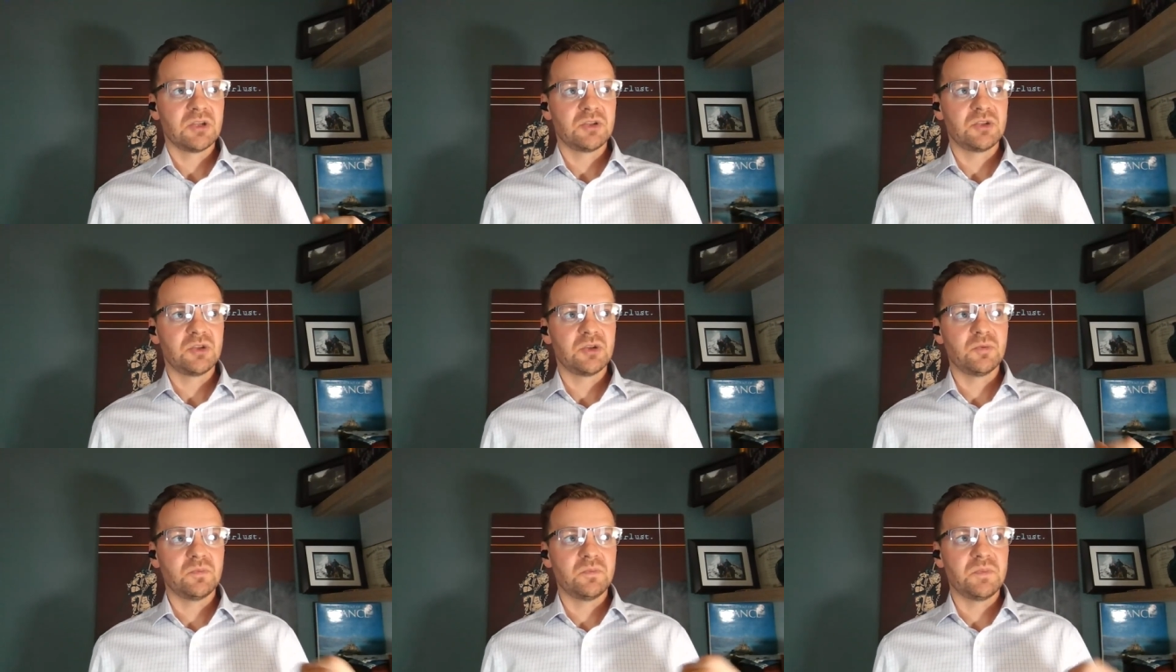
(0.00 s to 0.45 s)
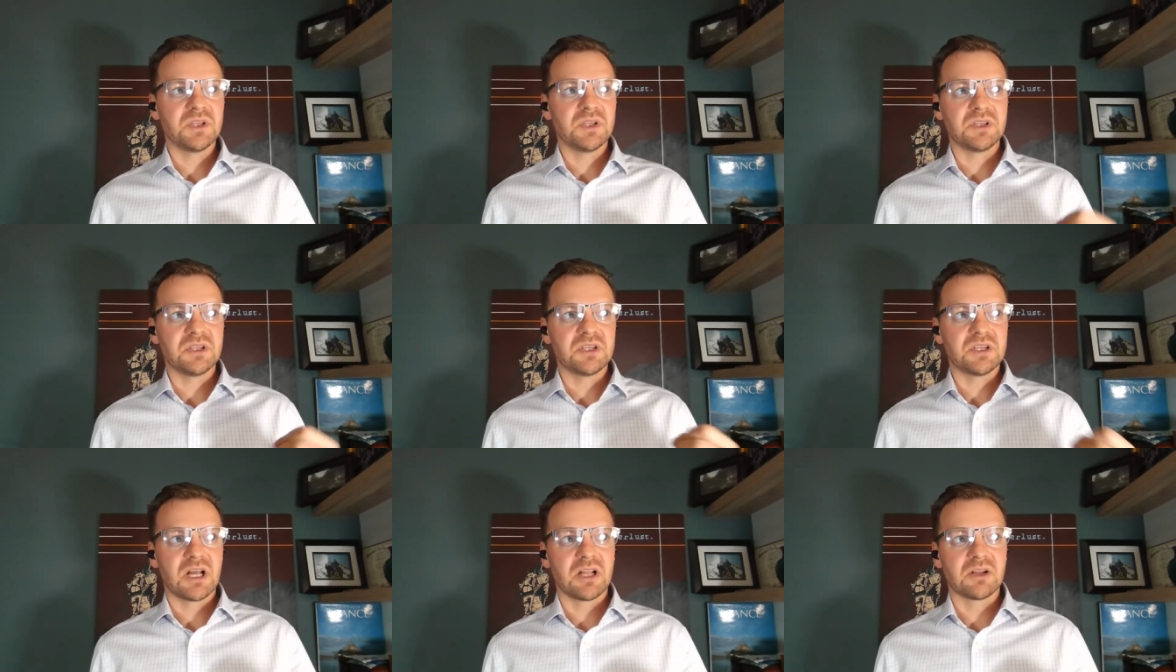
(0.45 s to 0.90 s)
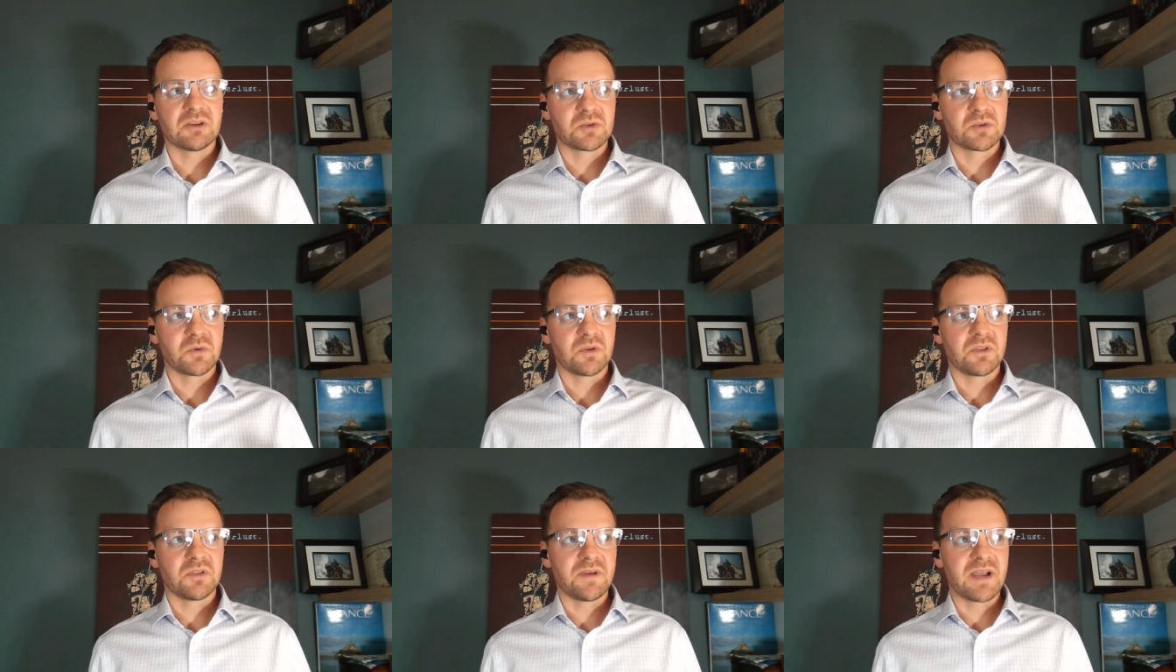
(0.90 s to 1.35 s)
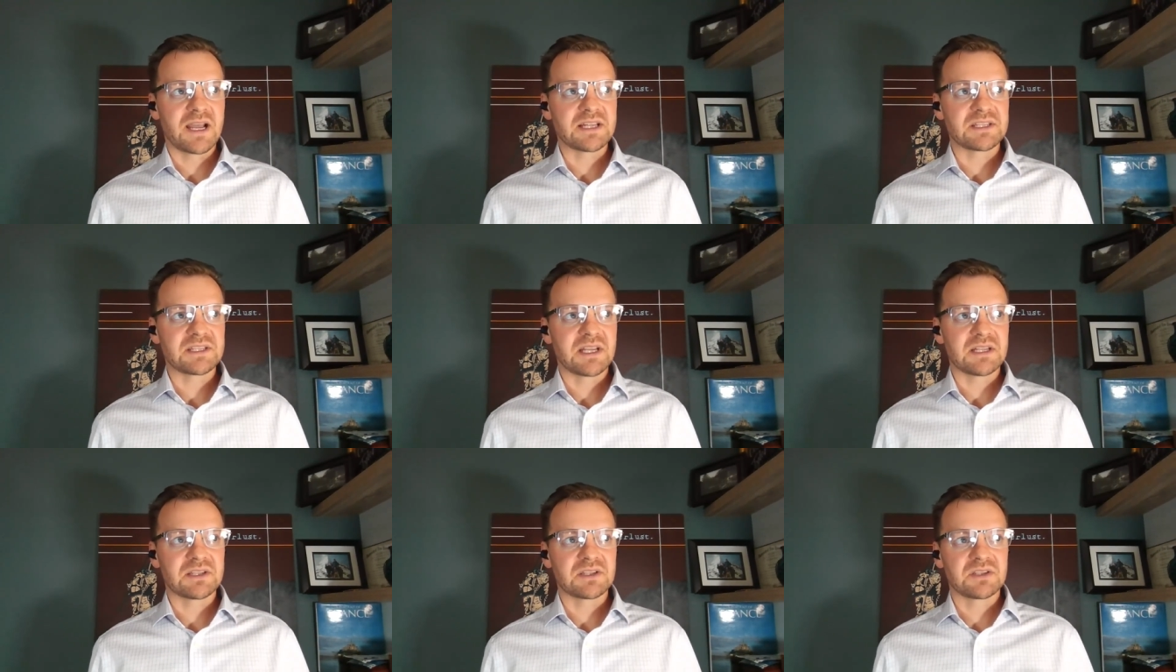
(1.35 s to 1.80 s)
$2 billion worth of
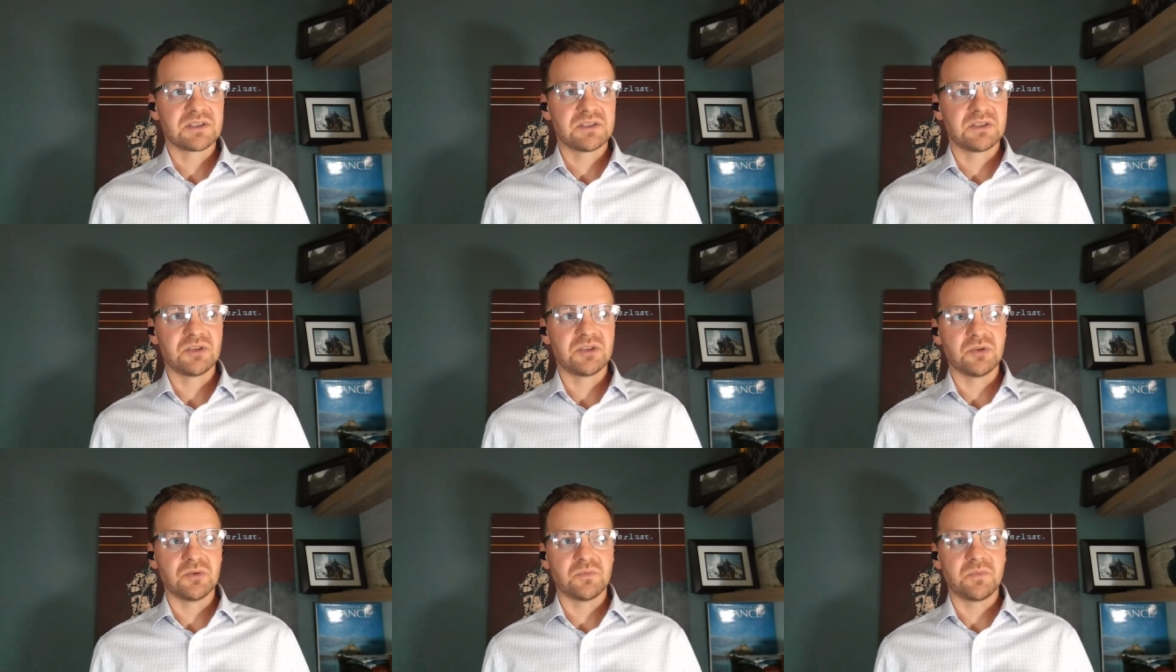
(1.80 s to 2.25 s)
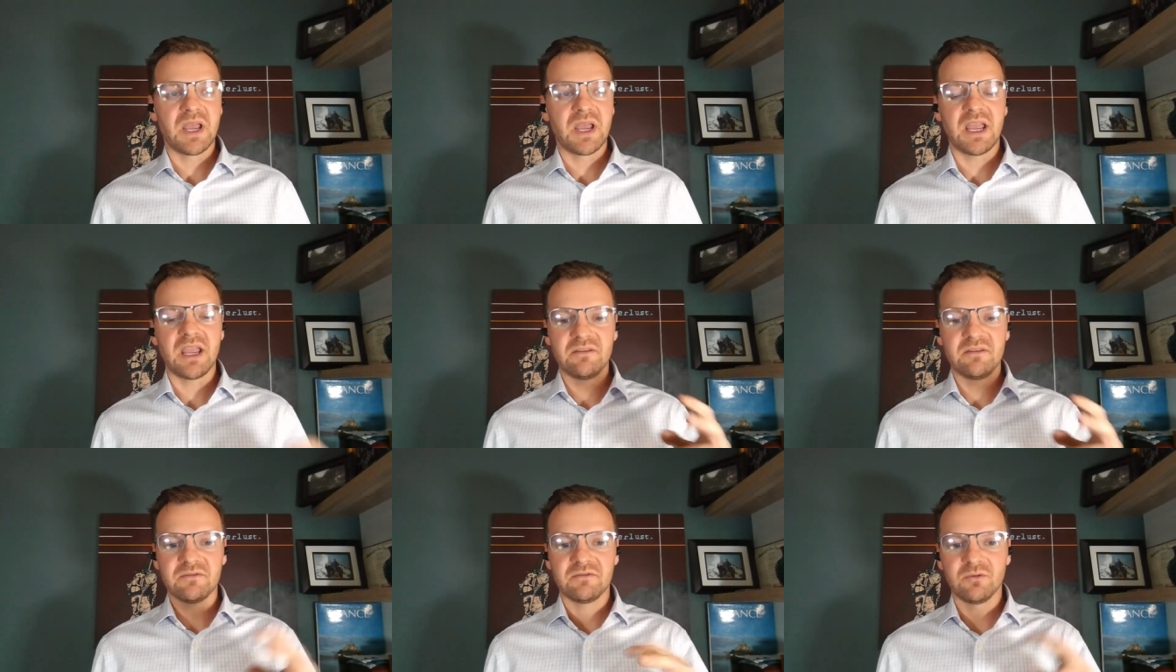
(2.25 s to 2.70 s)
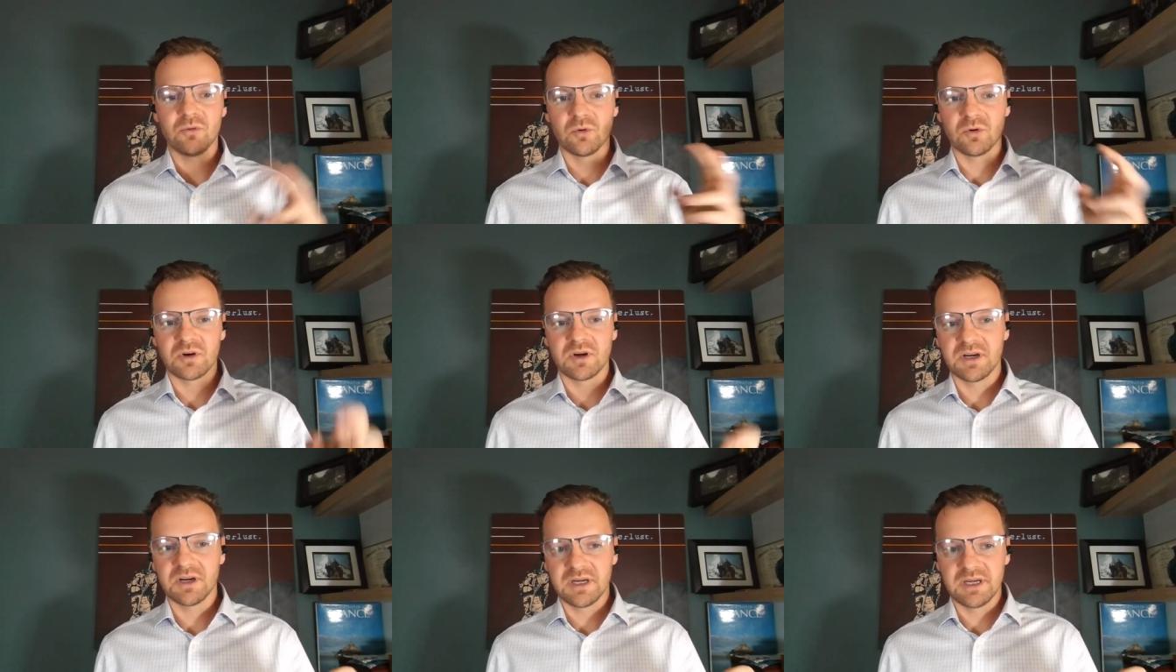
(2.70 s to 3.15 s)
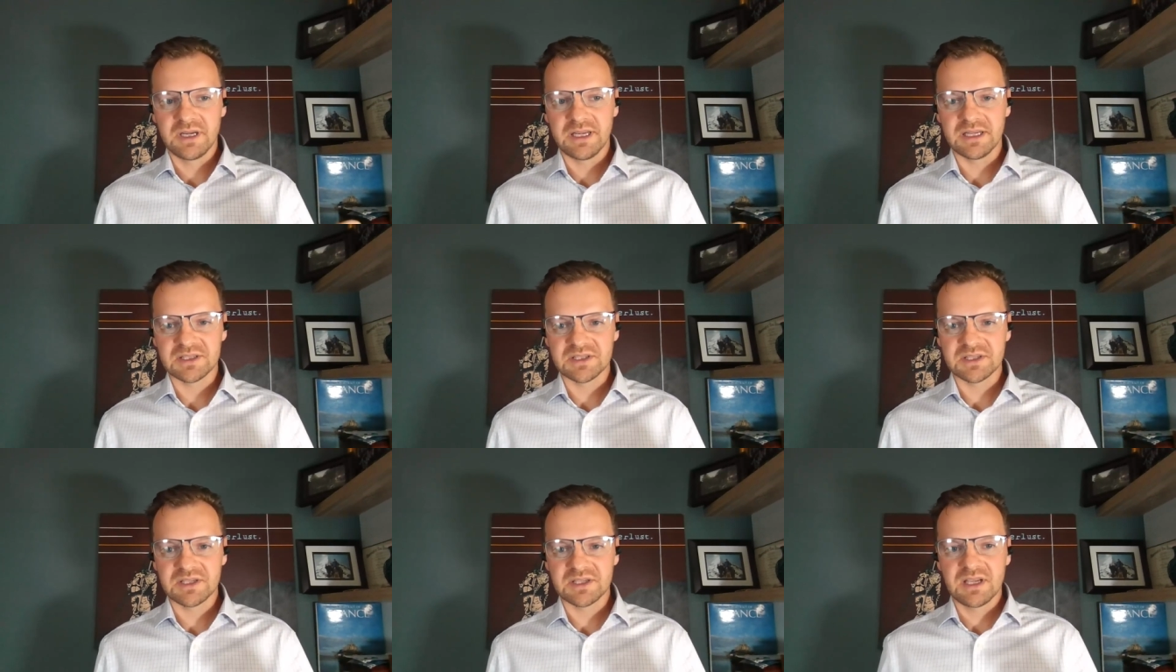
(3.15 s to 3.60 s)
assets to pay for
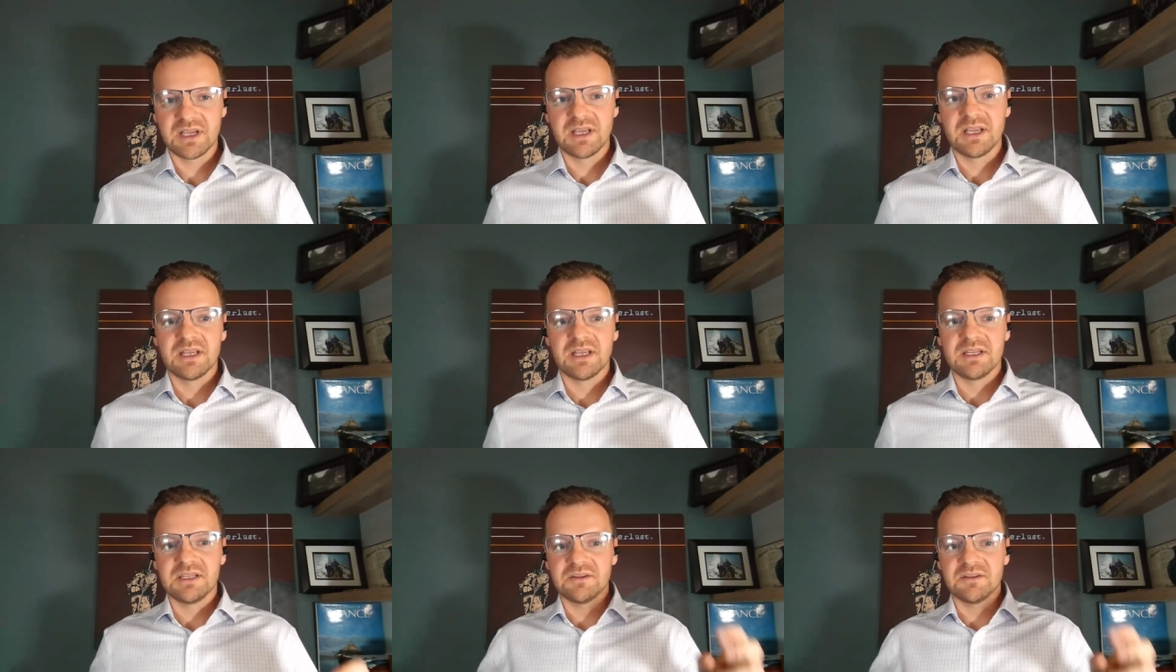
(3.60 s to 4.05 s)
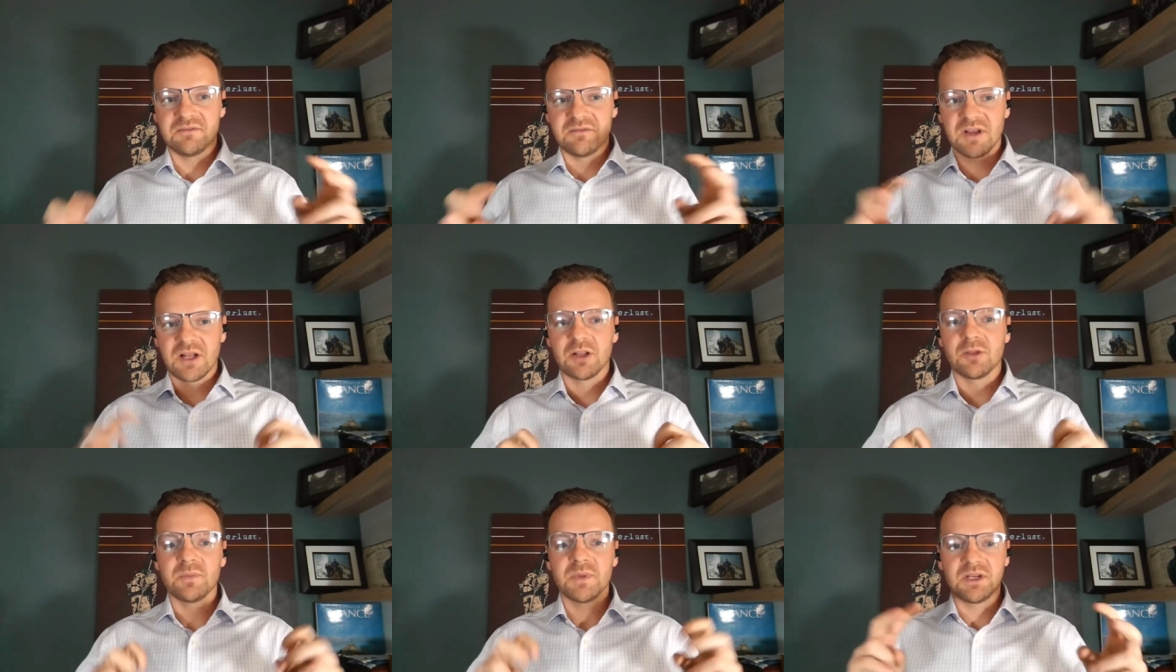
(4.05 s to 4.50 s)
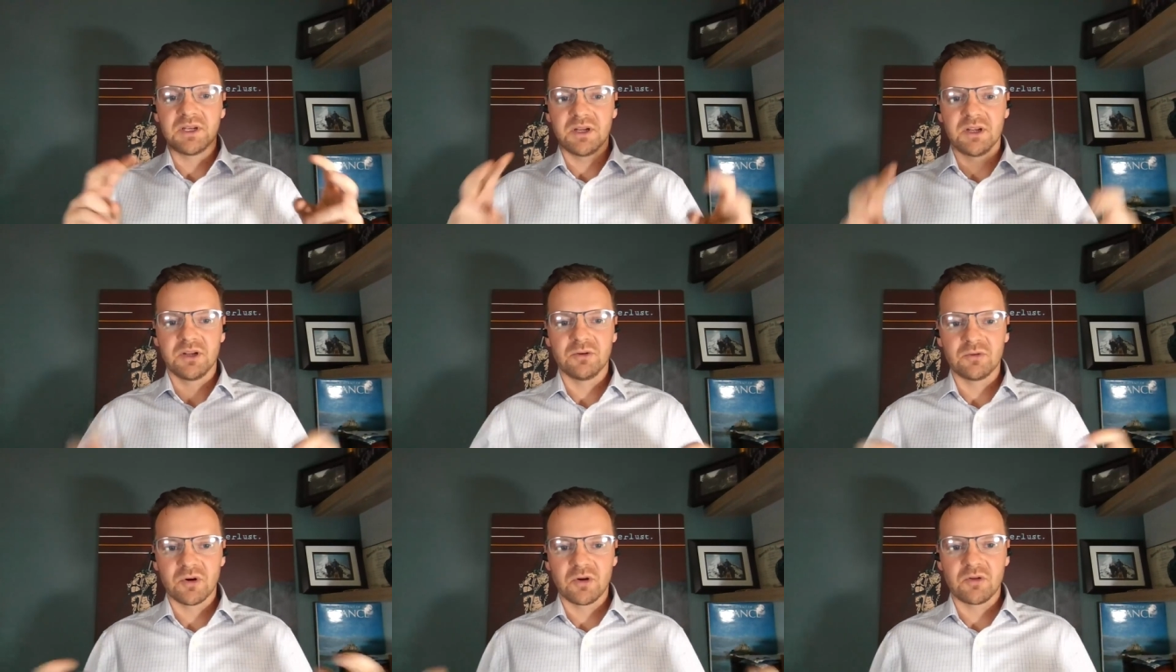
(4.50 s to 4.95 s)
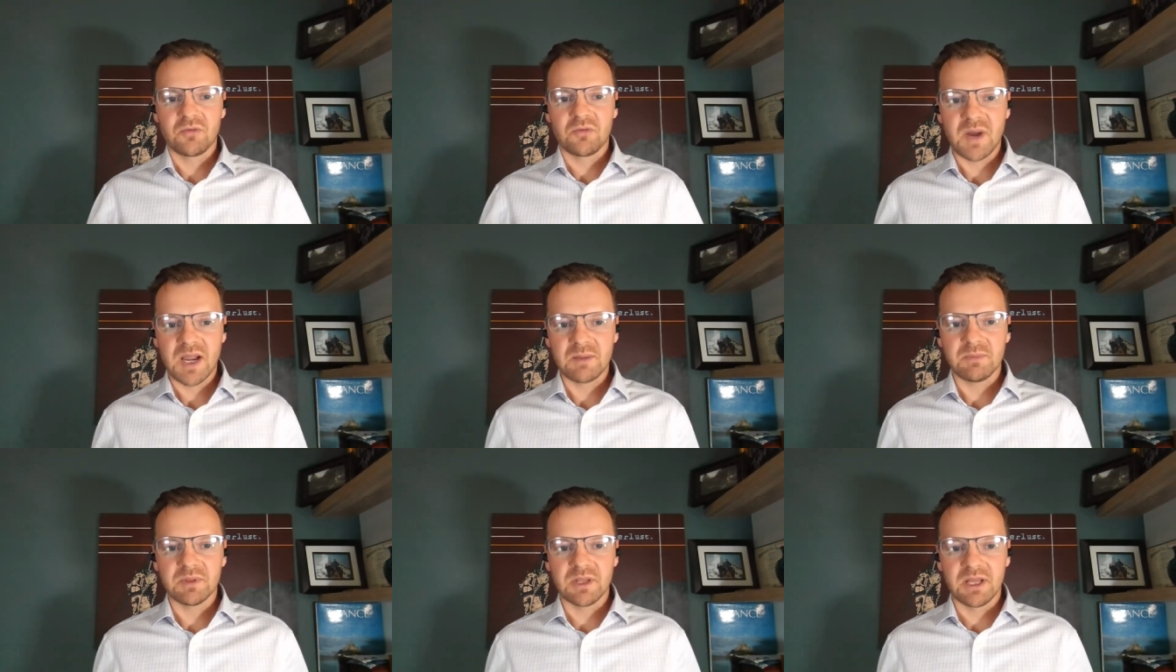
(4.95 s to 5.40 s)
its development and growth
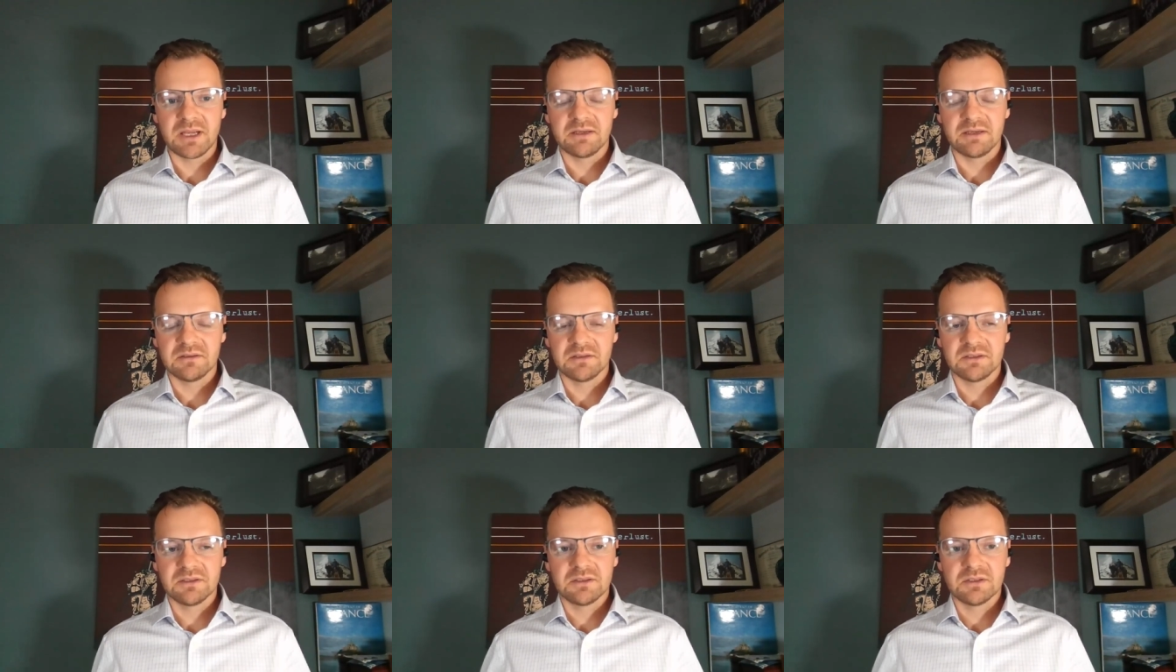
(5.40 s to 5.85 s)
pipeline.